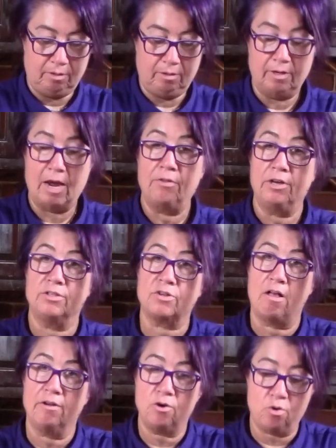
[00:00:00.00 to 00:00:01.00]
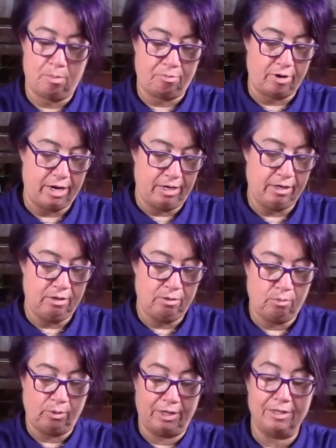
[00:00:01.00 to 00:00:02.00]
Now that it's all incorporated,
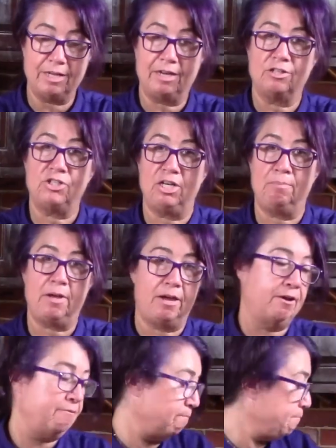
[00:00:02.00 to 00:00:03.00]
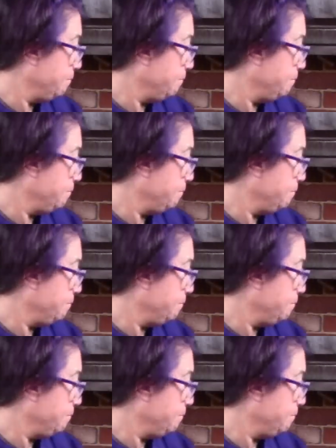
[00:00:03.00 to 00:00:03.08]
we're going to take a sheet pan